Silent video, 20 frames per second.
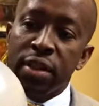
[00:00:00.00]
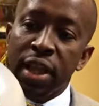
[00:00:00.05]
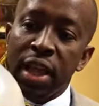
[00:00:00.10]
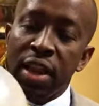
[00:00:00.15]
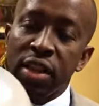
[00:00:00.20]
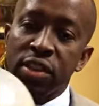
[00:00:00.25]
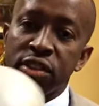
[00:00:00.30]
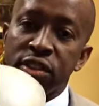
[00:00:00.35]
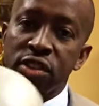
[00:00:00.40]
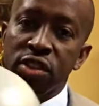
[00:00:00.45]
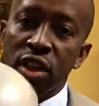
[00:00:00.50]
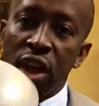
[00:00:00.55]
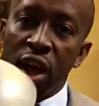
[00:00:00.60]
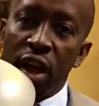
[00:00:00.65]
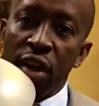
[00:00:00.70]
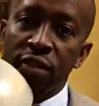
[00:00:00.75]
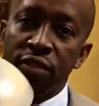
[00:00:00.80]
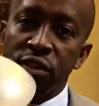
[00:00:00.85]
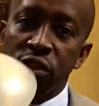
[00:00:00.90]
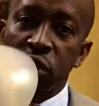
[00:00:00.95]
kind of
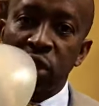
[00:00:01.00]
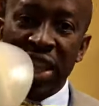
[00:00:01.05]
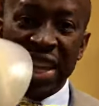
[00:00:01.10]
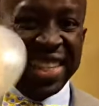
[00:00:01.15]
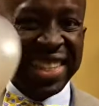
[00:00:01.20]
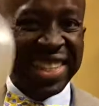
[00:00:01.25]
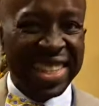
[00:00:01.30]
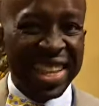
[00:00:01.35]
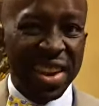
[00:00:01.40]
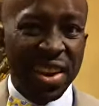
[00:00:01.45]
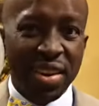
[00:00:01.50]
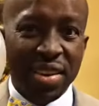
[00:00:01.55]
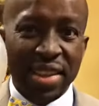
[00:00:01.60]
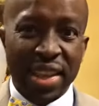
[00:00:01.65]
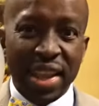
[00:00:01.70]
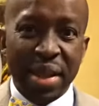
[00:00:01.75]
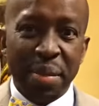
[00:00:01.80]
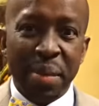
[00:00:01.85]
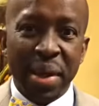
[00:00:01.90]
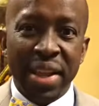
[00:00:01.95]
soft, so you can sit on
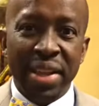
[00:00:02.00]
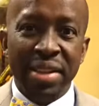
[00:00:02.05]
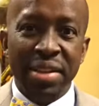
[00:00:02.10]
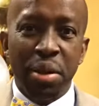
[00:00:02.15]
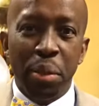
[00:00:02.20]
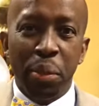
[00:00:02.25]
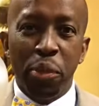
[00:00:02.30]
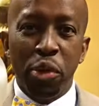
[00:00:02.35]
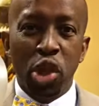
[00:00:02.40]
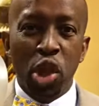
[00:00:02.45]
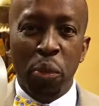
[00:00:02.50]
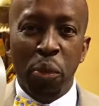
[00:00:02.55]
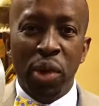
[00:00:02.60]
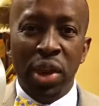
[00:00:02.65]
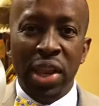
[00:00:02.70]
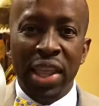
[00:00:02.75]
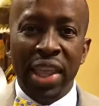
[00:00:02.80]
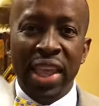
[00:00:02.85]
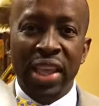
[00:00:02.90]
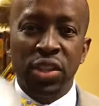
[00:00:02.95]
them and your
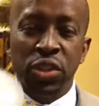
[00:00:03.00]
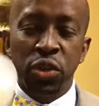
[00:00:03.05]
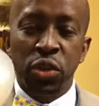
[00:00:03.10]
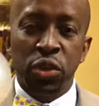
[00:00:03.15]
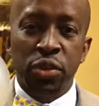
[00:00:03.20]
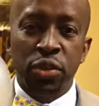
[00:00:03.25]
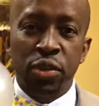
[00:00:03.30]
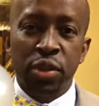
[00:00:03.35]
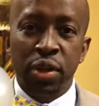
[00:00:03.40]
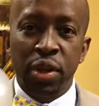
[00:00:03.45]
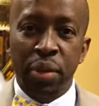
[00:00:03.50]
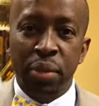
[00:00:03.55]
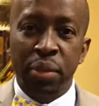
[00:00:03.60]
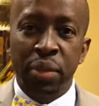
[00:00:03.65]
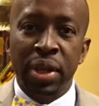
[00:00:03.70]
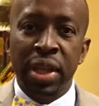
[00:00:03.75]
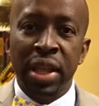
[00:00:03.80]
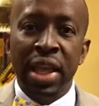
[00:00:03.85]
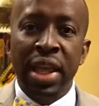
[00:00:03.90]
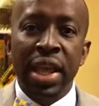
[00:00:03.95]
body gets used to
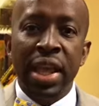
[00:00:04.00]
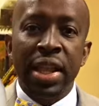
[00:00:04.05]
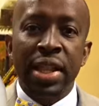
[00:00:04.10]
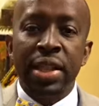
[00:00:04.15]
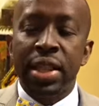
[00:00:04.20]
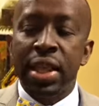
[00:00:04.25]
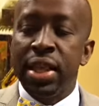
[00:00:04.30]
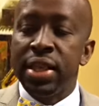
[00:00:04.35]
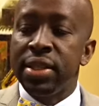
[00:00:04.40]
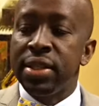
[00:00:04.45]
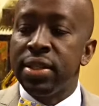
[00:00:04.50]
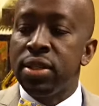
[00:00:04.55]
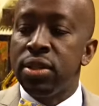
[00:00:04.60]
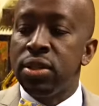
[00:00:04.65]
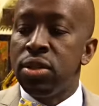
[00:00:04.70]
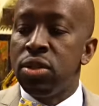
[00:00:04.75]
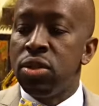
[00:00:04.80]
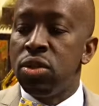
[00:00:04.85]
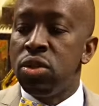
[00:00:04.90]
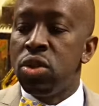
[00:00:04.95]
them. These
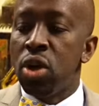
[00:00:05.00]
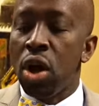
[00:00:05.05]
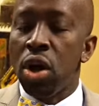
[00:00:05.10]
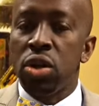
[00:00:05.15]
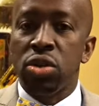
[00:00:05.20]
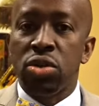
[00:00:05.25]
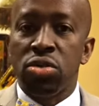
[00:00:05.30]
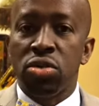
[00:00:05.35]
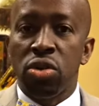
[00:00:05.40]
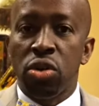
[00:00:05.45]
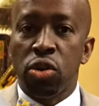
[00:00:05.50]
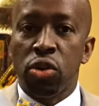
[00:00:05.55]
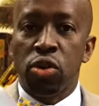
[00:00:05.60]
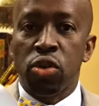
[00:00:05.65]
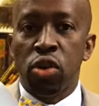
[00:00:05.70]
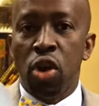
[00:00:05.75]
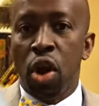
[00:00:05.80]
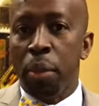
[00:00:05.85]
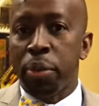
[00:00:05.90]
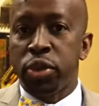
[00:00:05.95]
don't
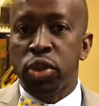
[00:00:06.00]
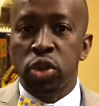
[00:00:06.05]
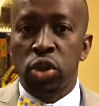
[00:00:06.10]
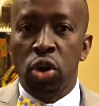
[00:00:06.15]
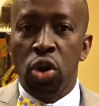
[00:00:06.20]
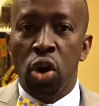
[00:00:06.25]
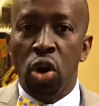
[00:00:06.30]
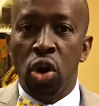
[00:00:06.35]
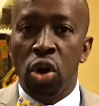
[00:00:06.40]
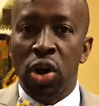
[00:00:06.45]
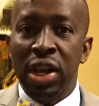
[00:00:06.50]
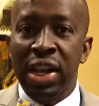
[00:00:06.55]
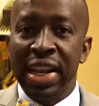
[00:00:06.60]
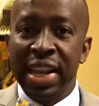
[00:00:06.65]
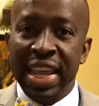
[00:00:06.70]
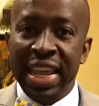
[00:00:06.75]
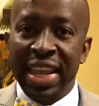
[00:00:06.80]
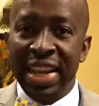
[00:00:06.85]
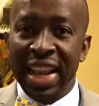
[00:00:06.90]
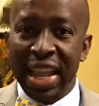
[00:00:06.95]
rupture or
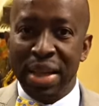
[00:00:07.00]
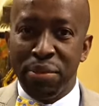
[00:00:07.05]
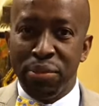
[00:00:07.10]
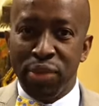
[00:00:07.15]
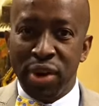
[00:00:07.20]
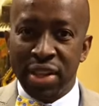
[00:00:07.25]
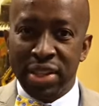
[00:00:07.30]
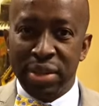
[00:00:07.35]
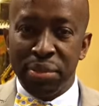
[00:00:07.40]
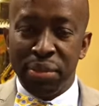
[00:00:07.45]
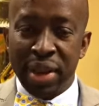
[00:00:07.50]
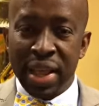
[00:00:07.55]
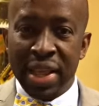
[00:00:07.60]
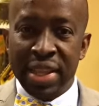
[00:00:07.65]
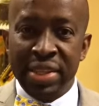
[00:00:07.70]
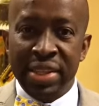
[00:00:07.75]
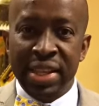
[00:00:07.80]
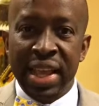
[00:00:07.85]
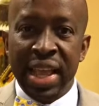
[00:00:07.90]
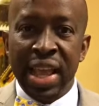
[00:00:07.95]
leak like breast
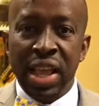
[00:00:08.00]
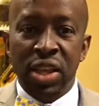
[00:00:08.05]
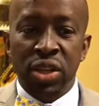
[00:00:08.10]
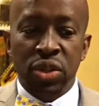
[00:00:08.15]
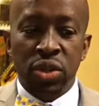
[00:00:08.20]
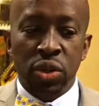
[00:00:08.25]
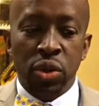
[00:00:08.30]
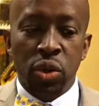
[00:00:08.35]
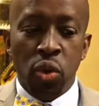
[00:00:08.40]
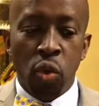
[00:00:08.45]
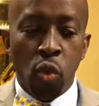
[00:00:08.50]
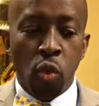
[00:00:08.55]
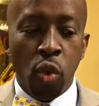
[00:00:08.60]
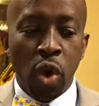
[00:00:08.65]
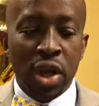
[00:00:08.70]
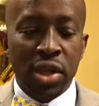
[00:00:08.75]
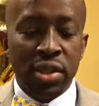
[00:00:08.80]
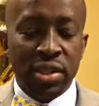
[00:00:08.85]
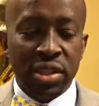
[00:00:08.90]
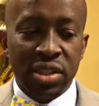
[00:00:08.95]
implants. So
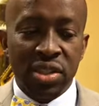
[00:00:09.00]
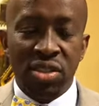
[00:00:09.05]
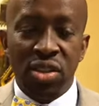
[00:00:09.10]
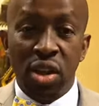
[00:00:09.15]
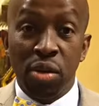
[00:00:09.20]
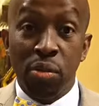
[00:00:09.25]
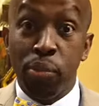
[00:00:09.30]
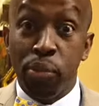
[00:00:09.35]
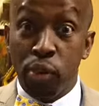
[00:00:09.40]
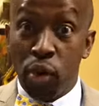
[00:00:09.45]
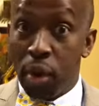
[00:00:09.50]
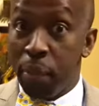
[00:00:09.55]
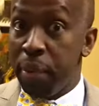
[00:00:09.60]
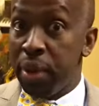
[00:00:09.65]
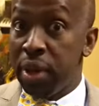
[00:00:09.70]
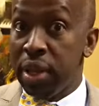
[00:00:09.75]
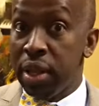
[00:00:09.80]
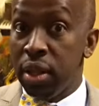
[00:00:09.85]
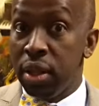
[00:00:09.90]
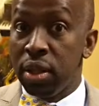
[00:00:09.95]
once it's done
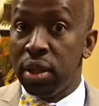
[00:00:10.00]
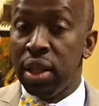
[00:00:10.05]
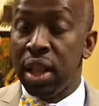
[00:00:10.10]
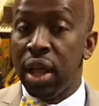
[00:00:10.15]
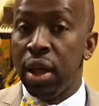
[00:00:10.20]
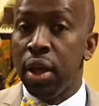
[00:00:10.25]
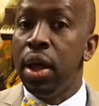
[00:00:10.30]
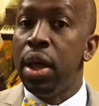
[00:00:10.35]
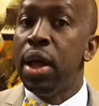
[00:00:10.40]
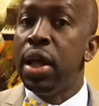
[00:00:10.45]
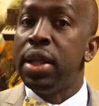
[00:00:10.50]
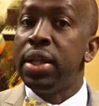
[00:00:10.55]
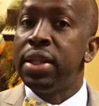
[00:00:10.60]
properly, now